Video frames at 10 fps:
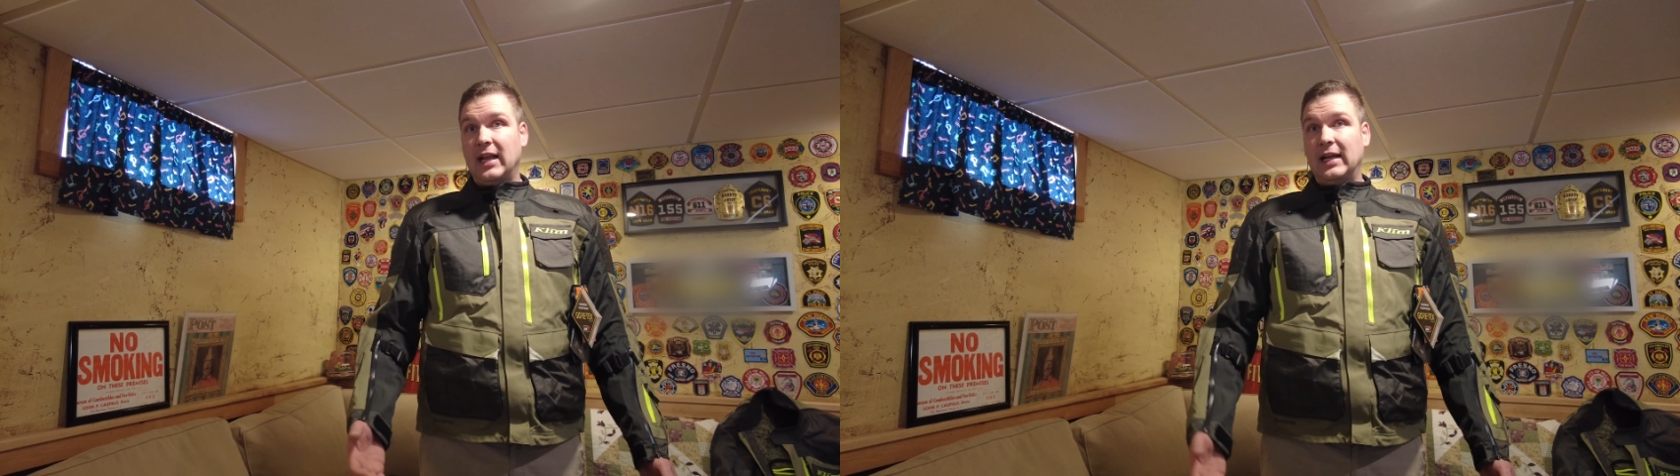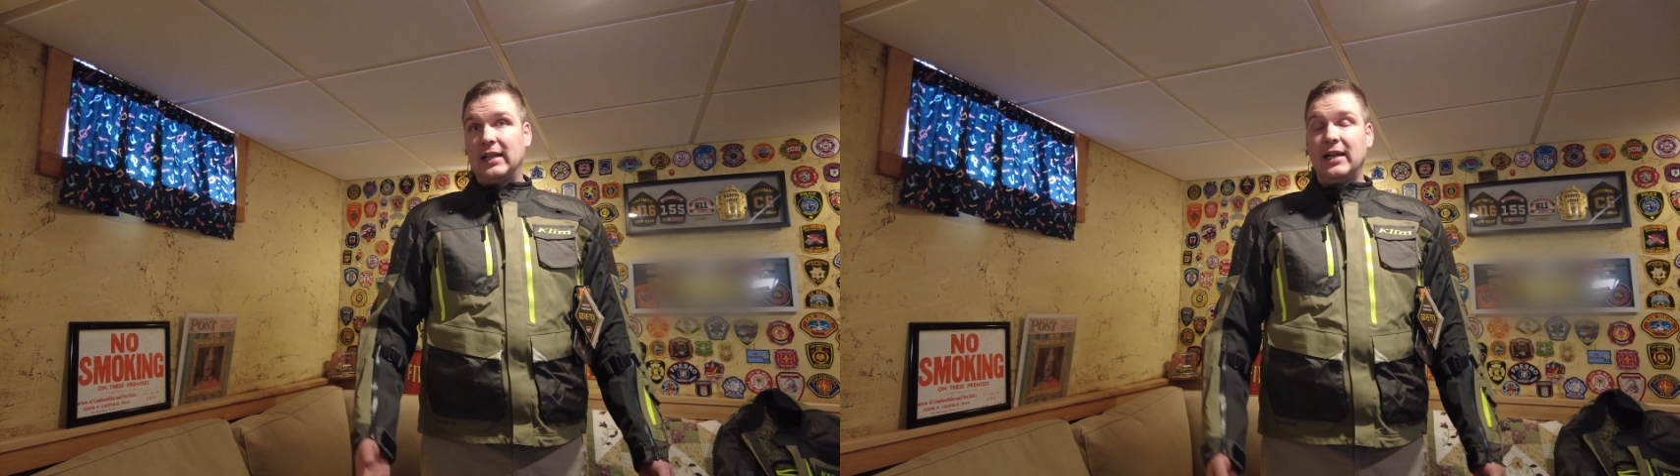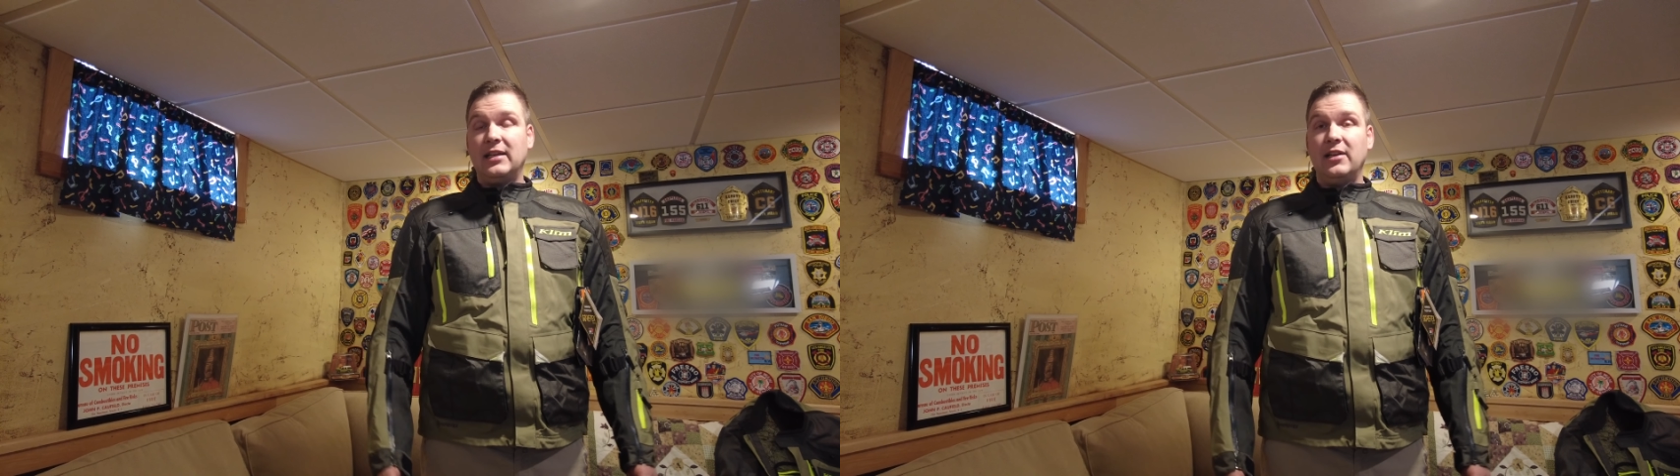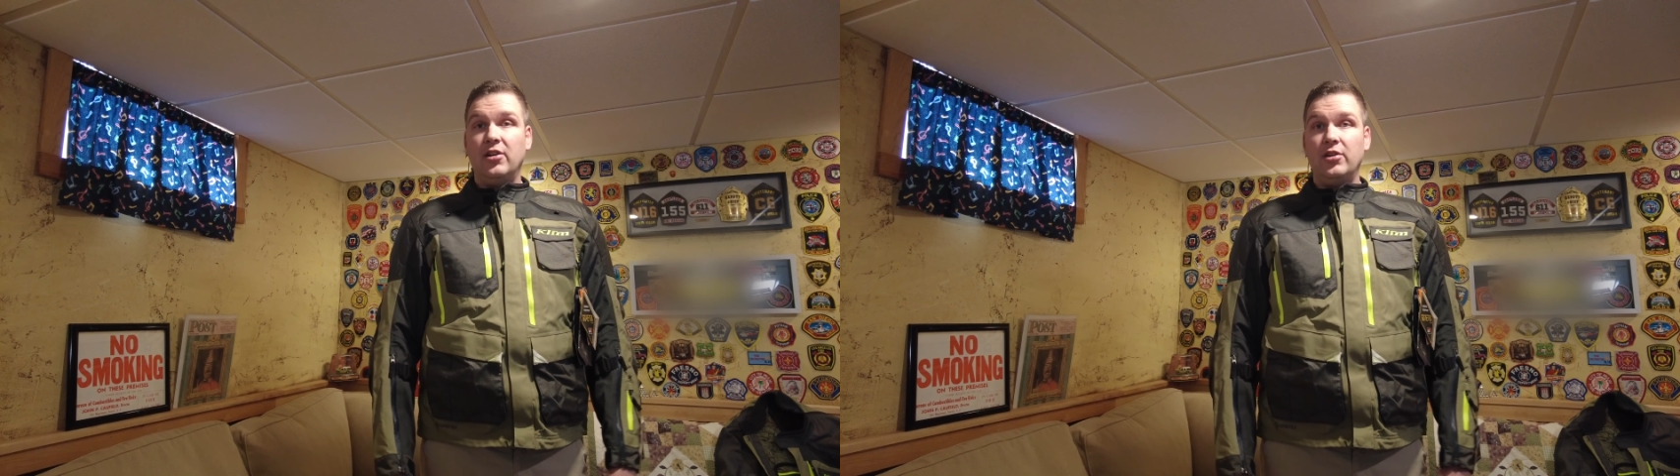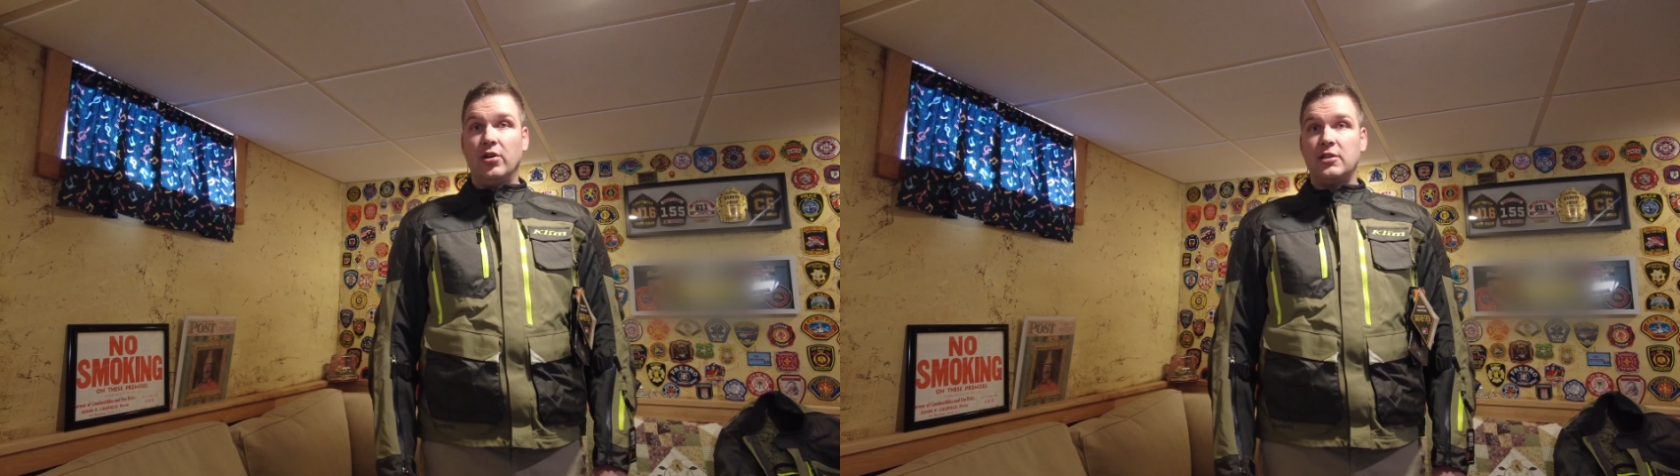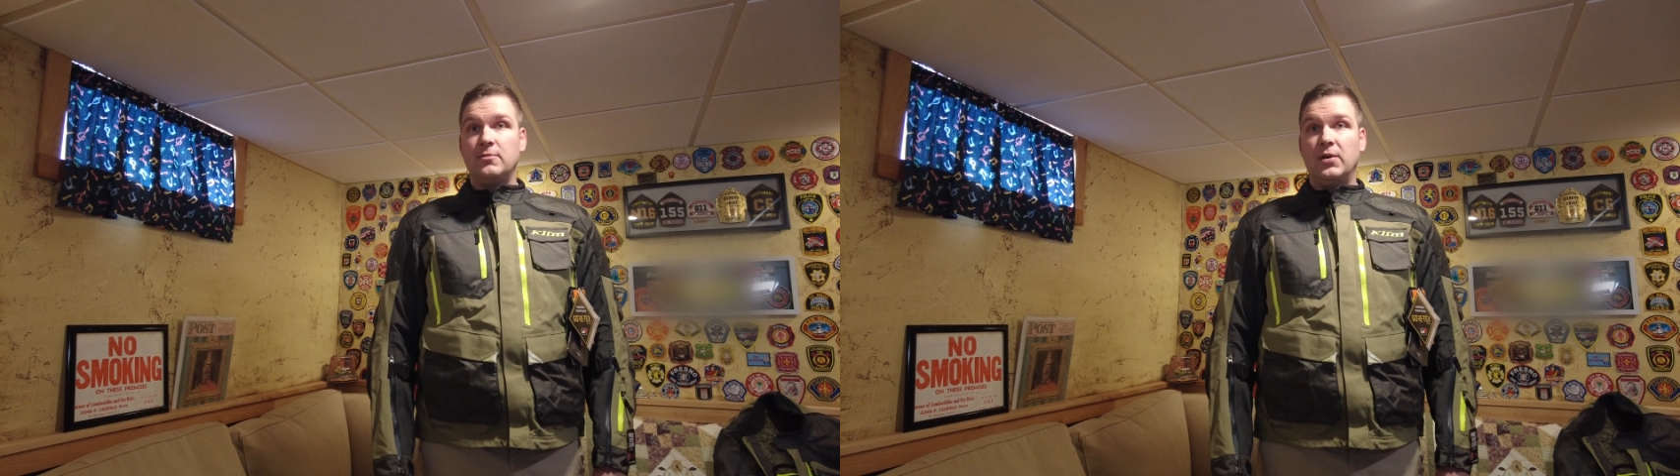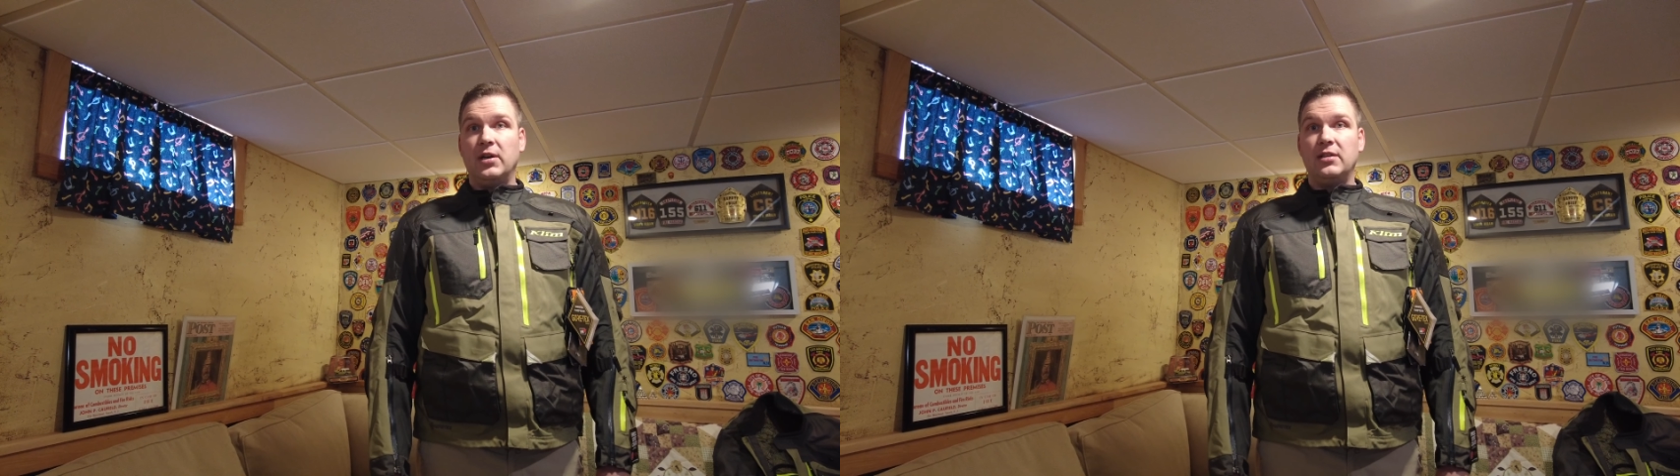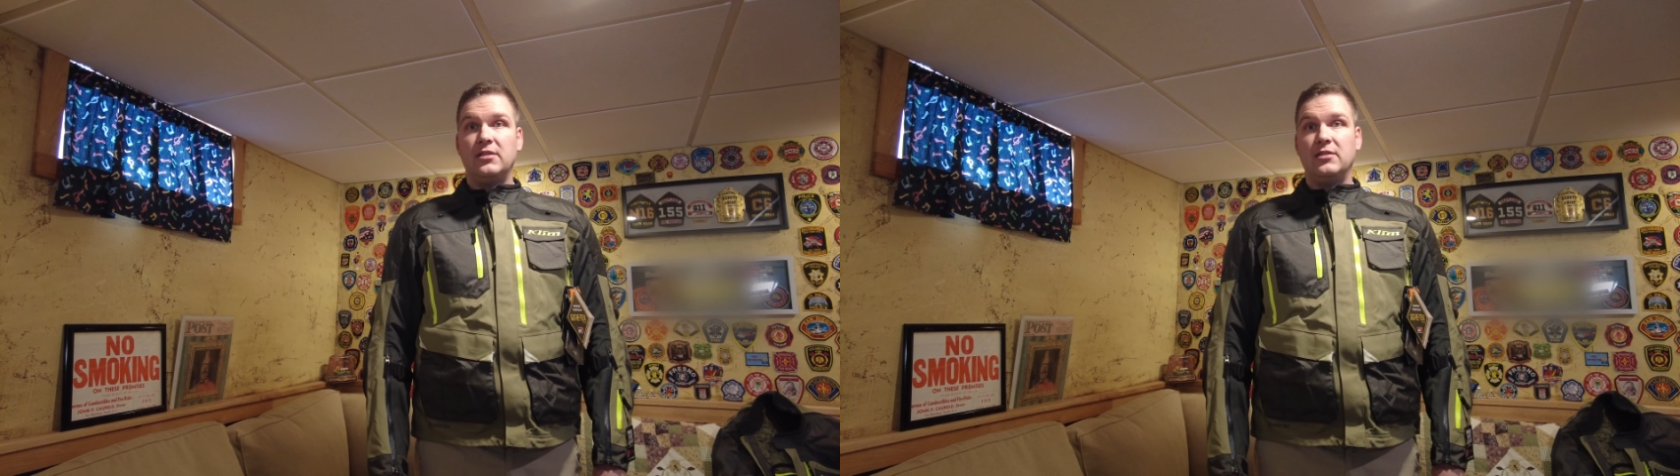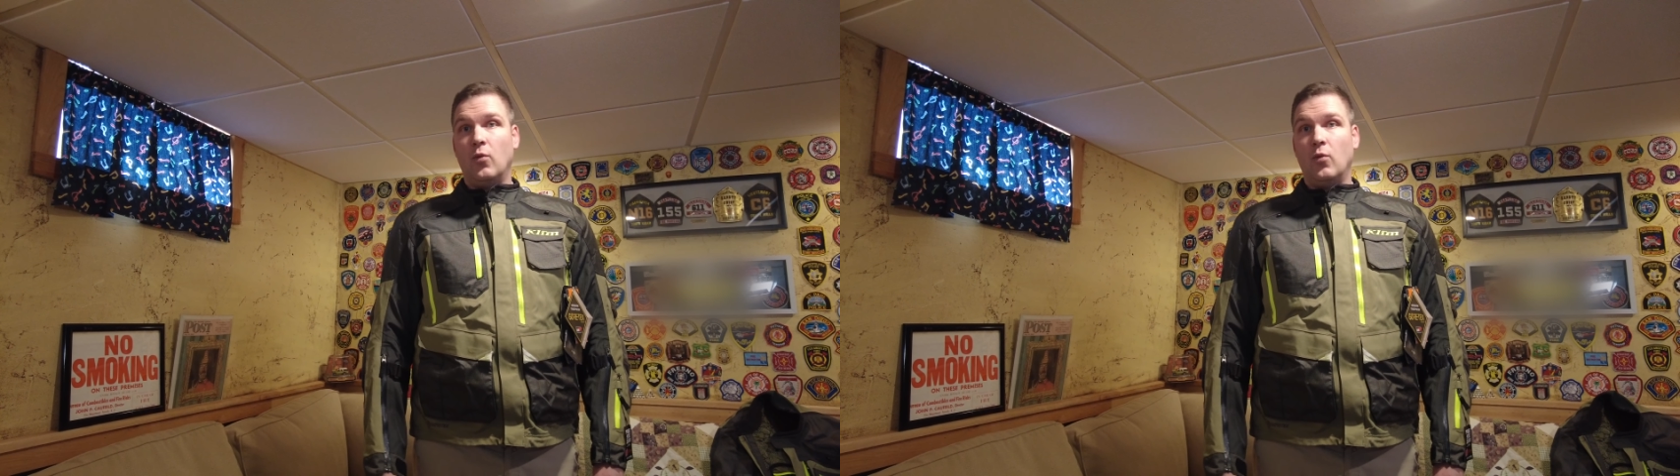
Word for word: I'd like to hear your experiences